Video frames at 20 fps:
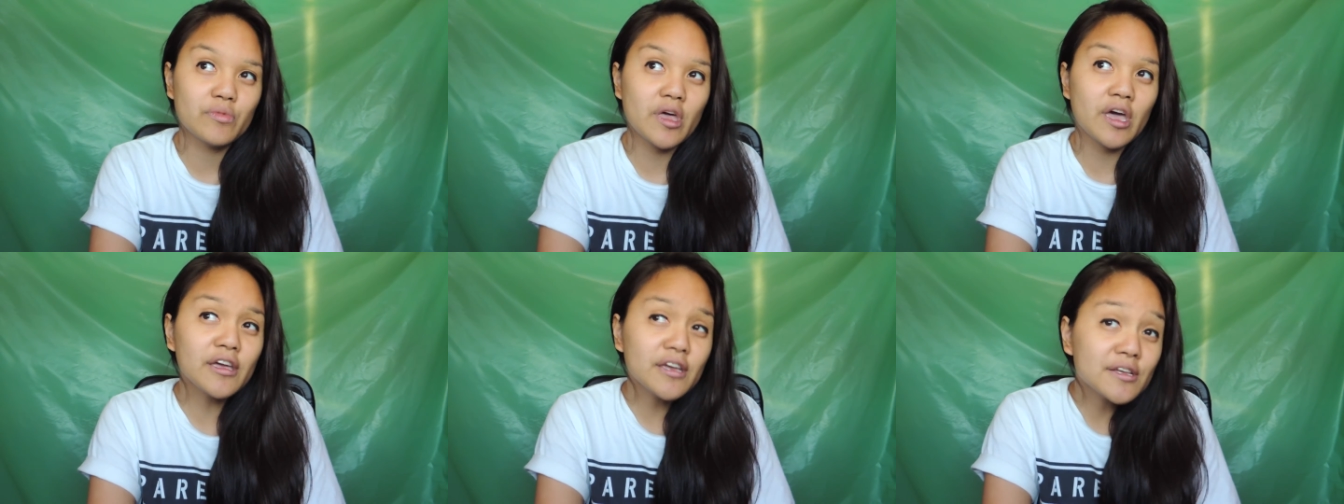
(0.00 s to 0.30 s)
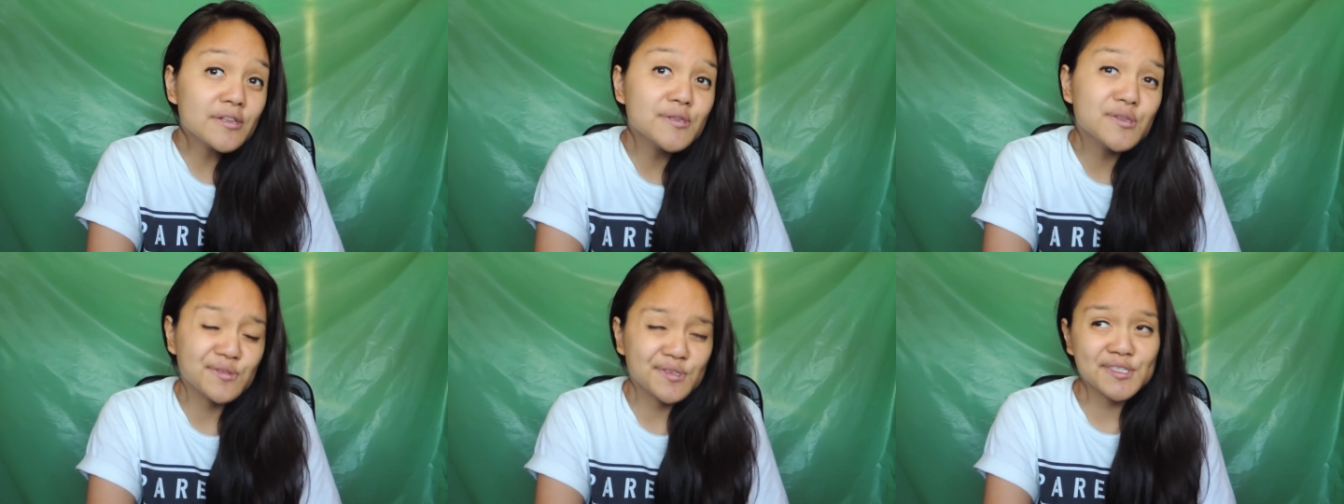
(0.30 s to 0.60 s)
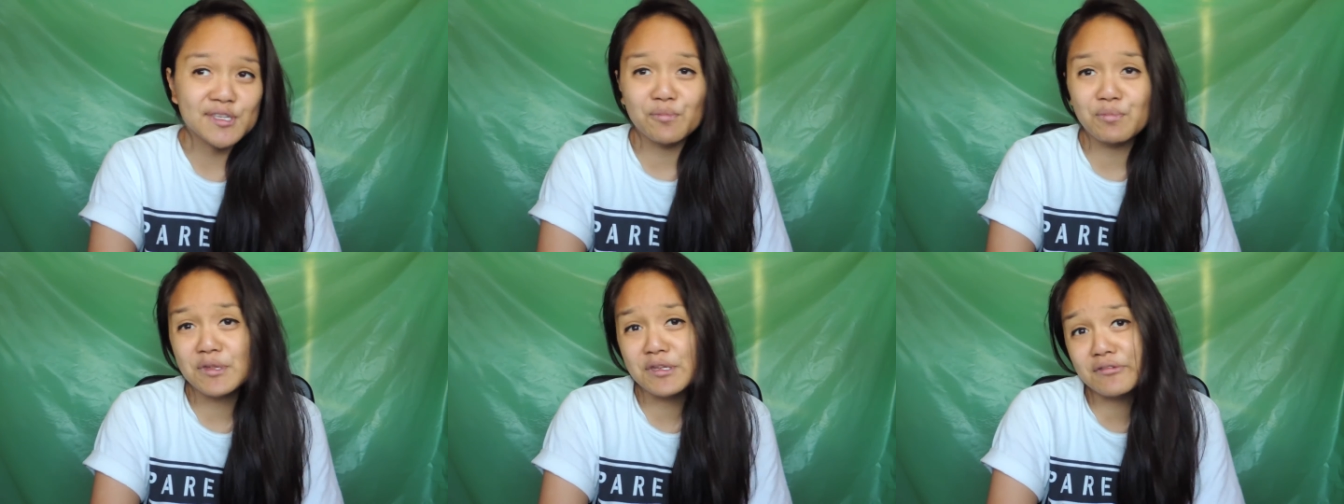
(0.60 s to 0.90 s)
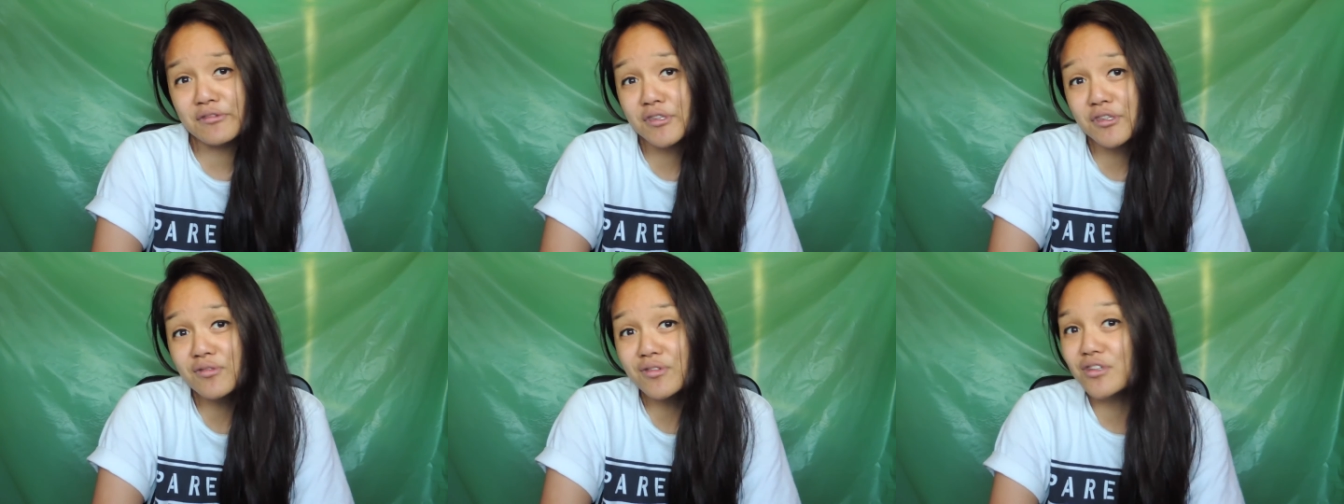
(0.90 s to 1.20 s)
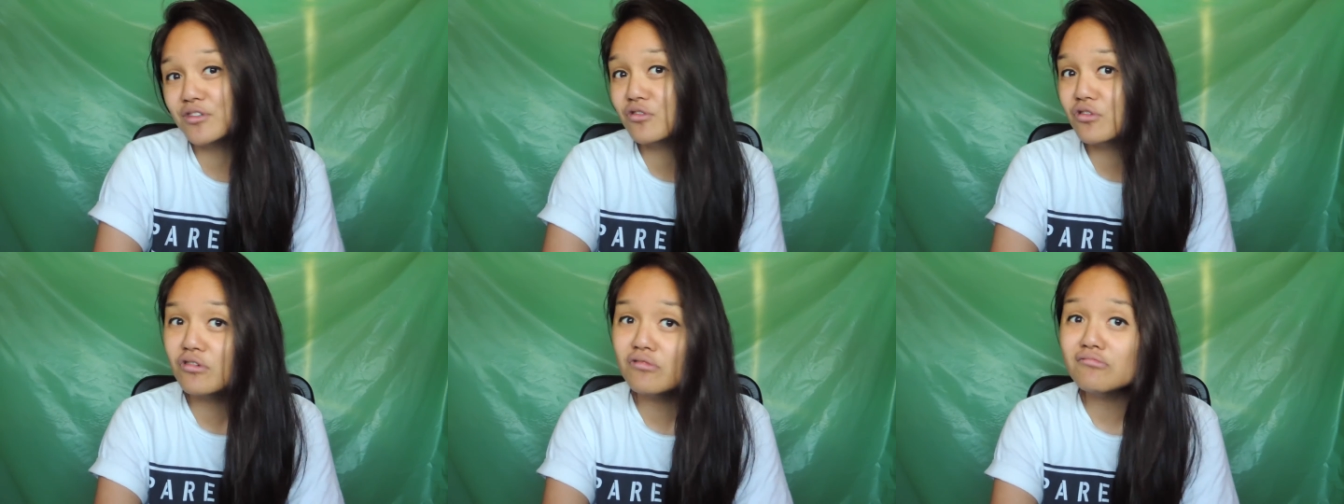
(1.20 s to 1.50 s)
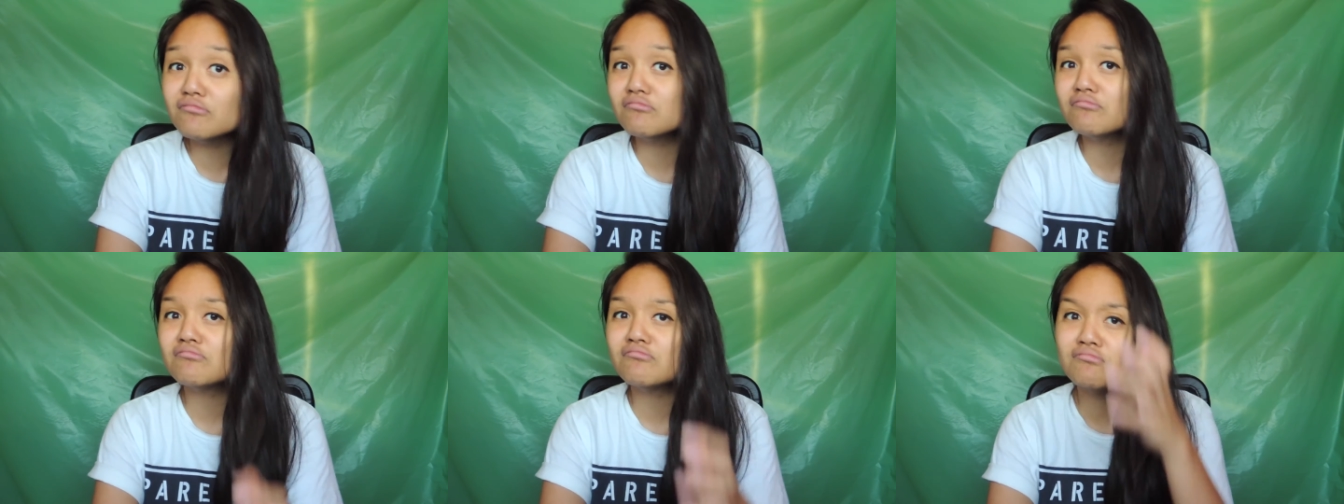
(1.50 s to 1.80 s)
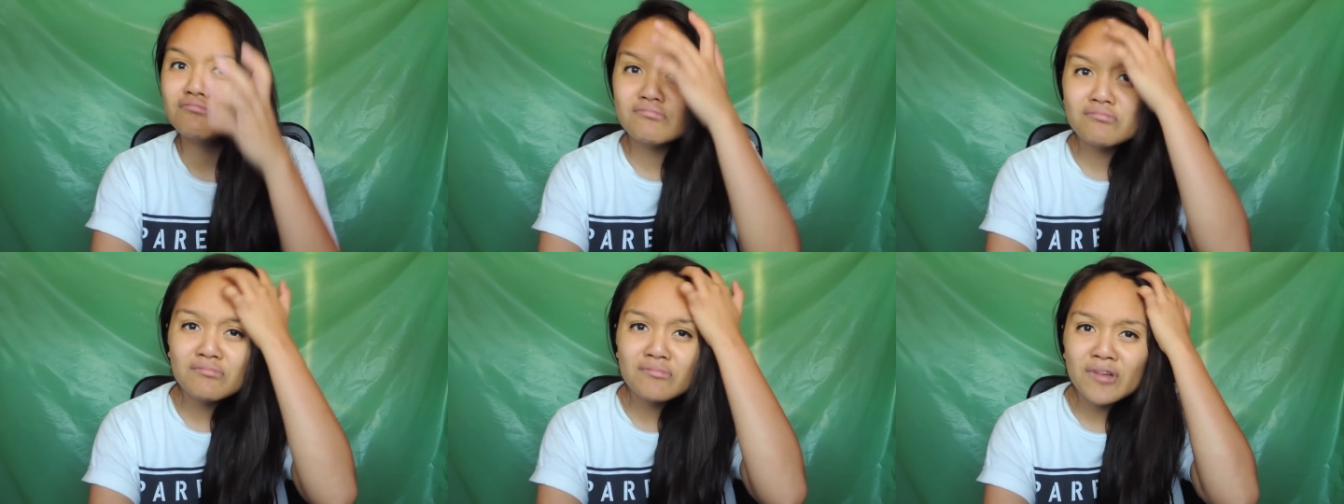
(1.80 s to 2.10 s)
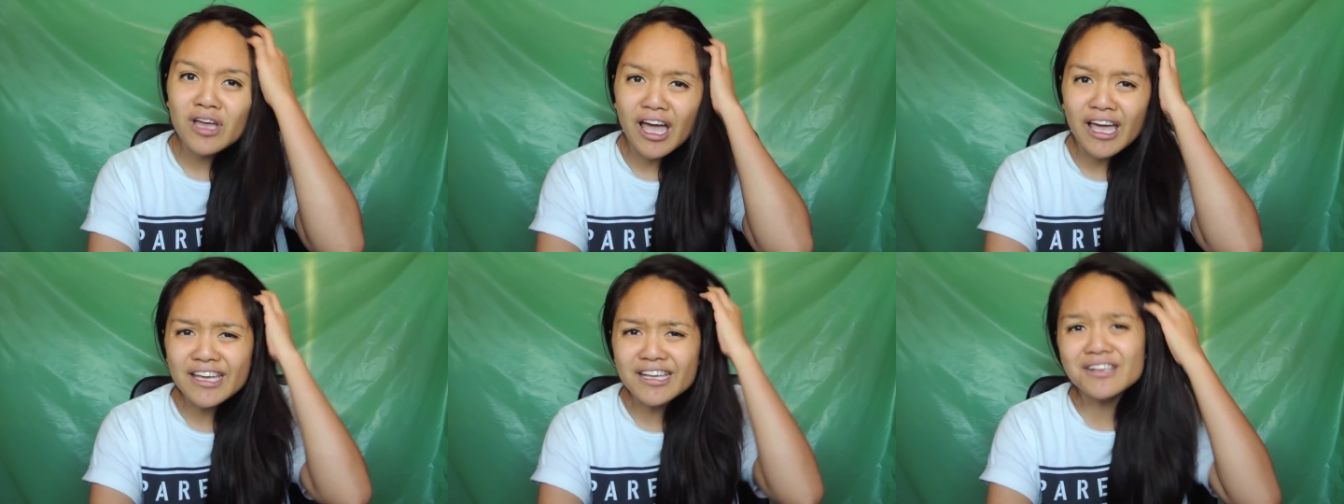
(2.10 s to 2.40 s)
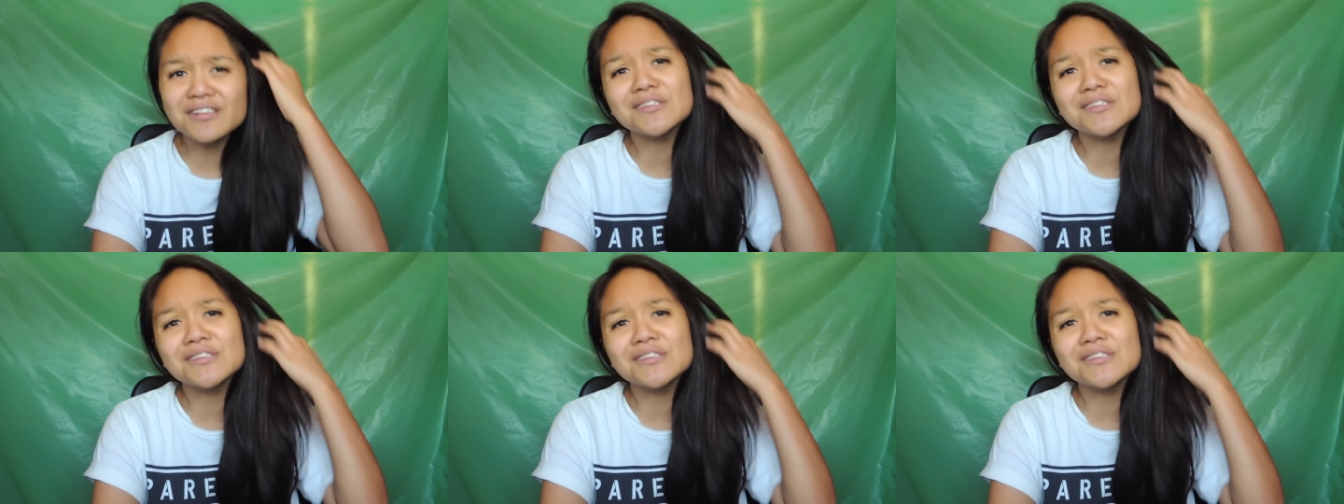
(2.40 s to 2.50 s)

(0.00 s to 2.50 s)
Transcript: I could do something too, you know? I